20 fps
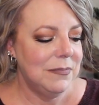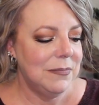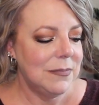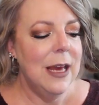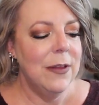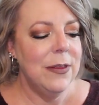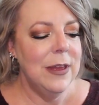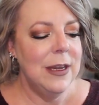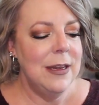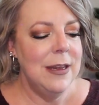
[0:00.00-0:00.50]

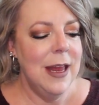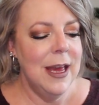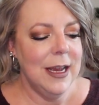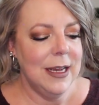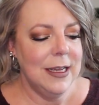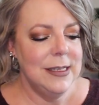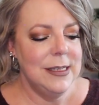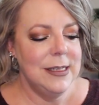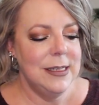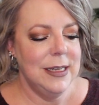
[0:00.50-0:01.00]
Now the
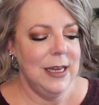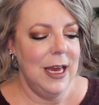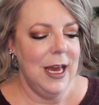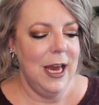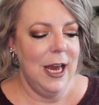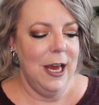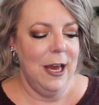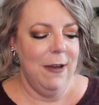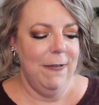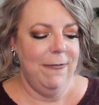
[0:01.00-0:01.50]
next
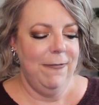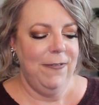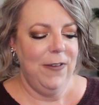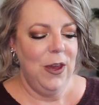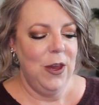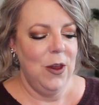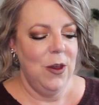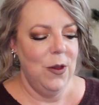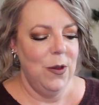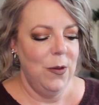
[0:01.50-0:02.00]
uh,
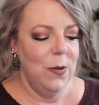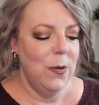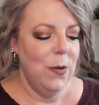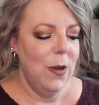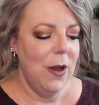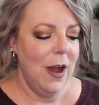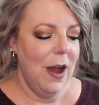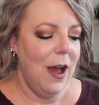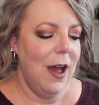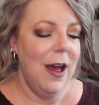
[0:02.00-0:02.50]

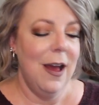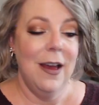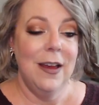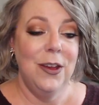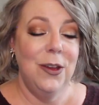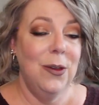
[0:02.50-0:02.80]
few uh,